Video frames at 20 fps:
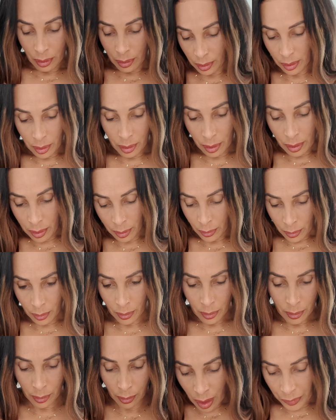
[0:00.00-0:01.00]
the sun
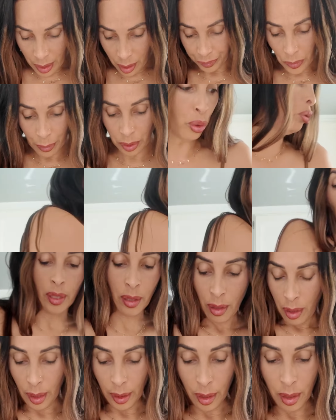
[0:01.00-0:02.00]
and the
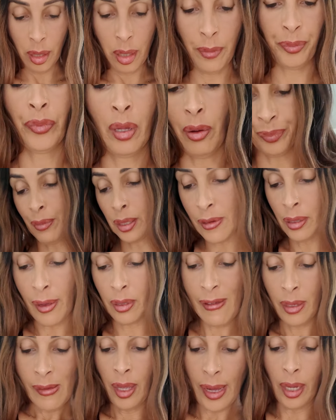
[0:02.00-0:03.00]
moon. I
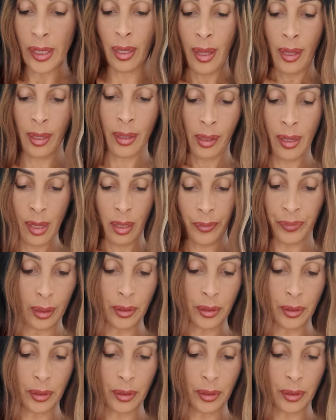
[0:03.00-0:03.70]
just want you to